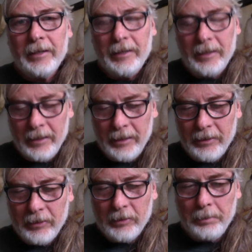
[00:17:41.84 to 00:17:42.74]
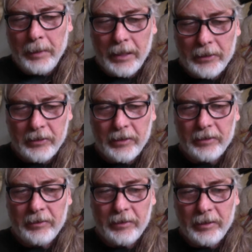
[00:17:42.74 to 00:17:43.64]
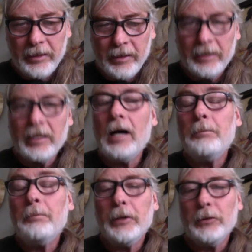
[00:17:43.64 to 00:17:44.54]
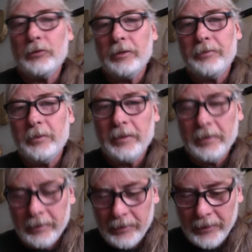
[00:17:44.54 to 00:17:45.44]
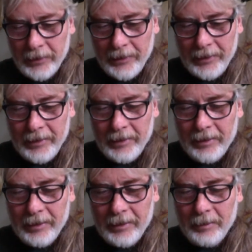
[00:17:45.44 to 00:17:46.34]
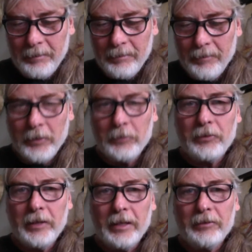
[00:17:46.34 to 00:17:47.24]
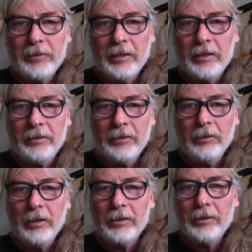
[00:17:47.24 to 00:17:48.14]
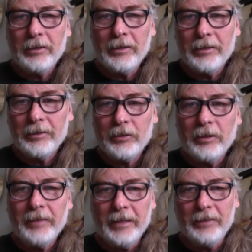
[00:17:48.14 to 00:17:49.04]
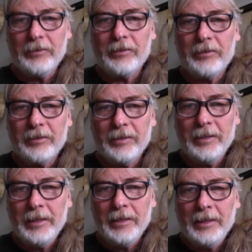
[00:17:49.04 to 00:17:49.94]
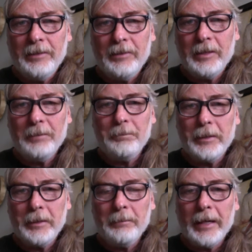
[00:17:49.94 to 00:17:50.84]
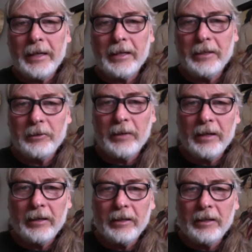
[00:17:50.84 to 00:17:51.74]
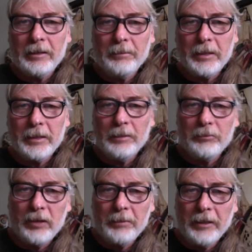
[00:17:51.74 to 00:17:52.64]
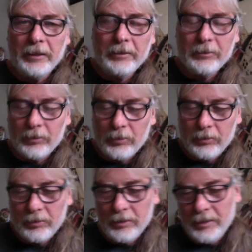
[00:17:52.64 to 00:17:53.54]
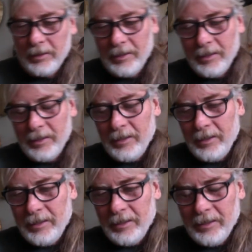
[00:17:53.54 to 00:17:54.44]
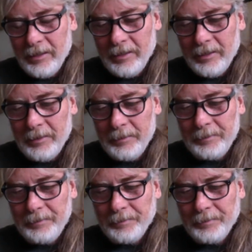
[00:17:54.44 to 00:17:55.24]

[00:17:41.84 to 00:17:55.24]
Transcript: and deposit and compost, if you will, um, those things that are no longer serving us we can put them back in the ground and let them become something else. Um,